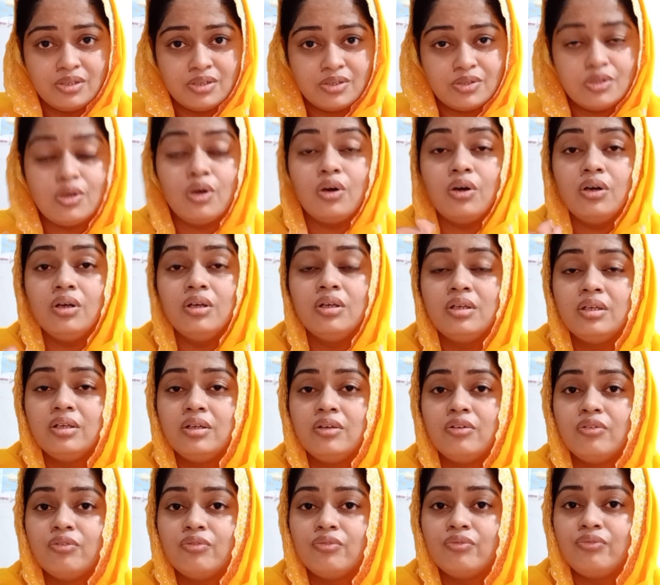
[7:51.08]
So
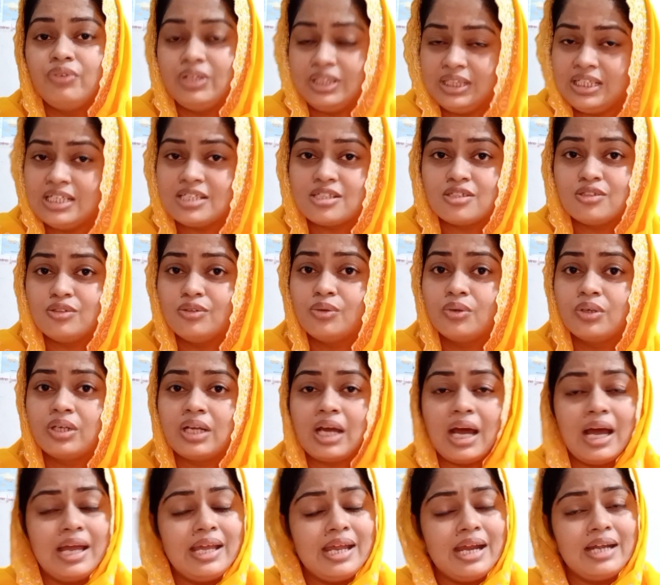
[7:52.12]
with this
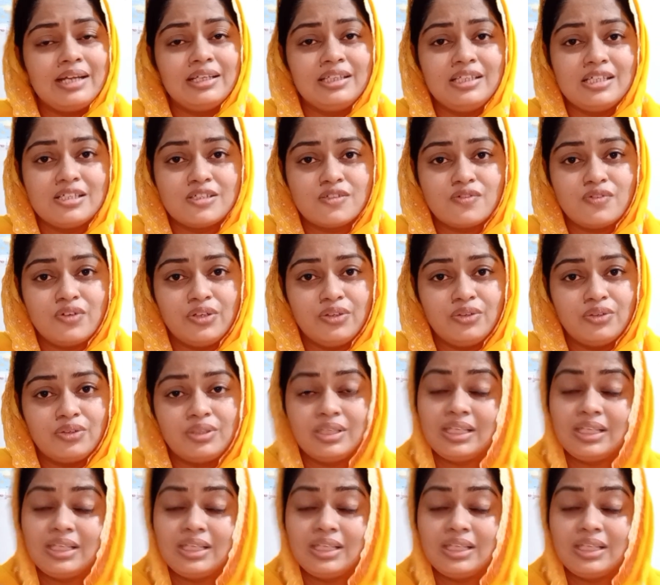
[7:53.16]
note, I end this video.